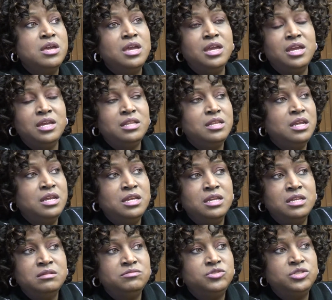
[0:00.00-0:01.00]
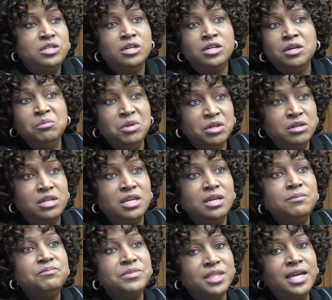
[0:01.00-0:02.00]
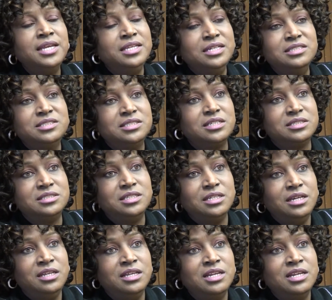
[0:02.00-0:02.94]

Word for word: and and the community, they can succeed.